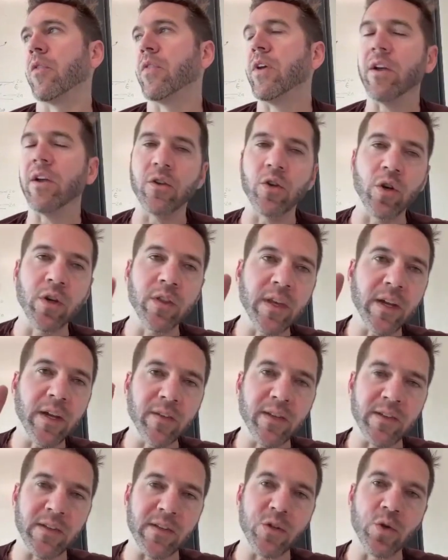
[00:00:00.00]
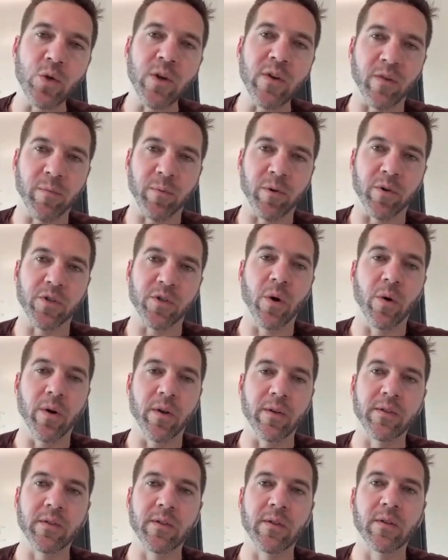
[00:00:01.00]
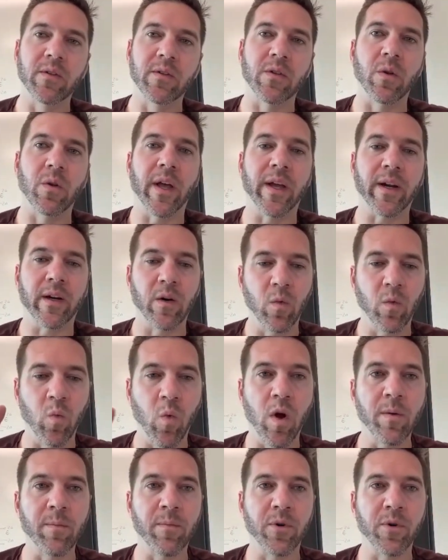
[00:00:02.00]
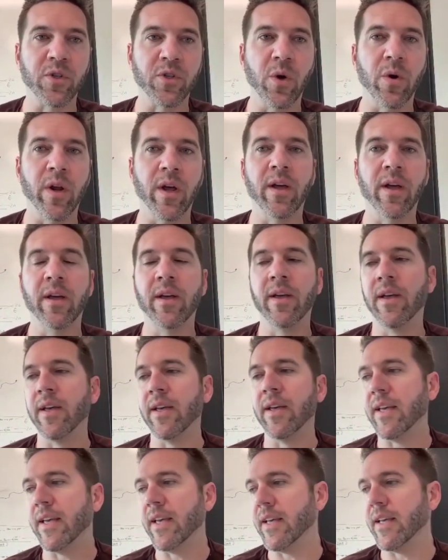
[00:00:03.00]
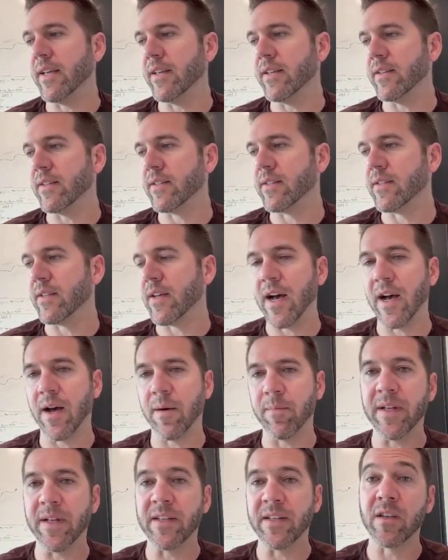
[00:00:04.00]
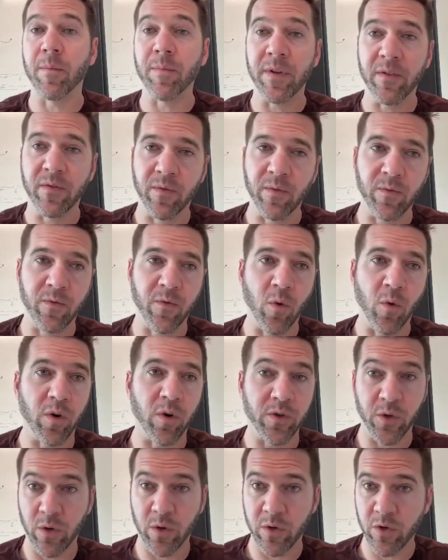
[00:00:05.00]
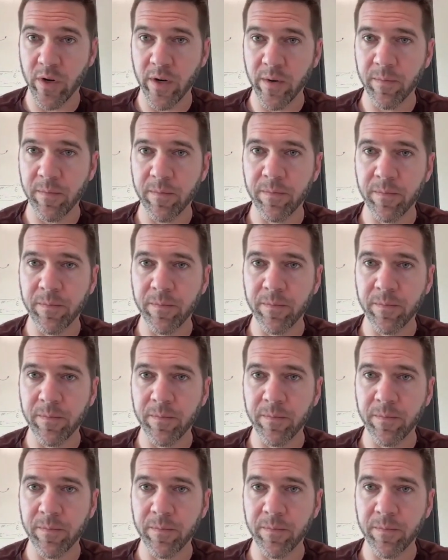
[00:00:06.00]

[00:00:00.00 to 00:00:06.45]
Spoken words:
you can think of this in two different personas. So like one persona is it's something for surgery.